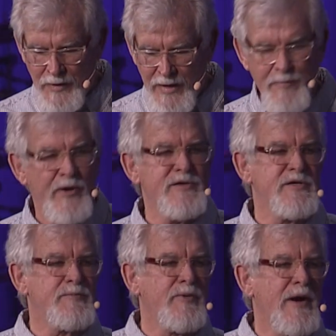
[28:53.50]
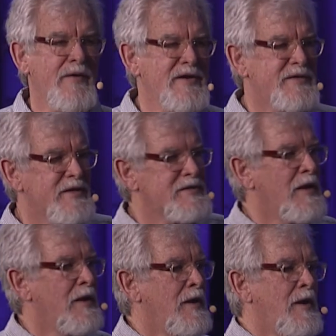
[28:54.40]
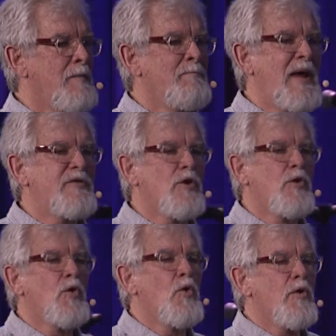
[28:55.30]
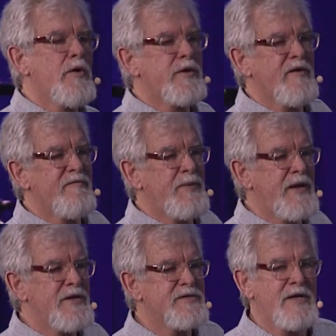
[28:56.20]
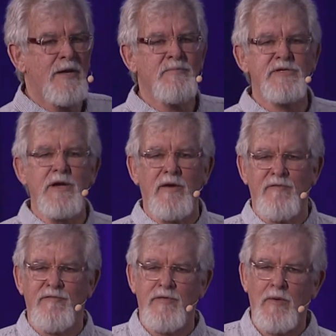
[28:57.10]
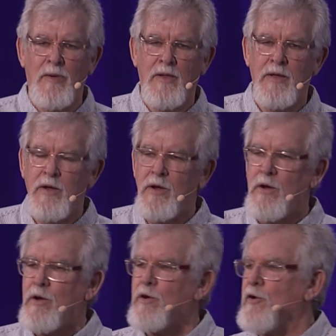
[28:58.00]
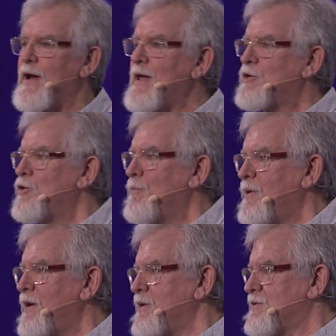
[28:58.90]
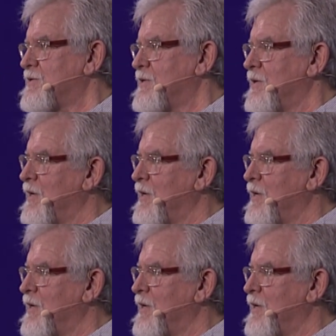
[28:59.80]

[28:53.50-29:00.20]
he prays this prayer. He says, May the Lord of peace himself grant you peace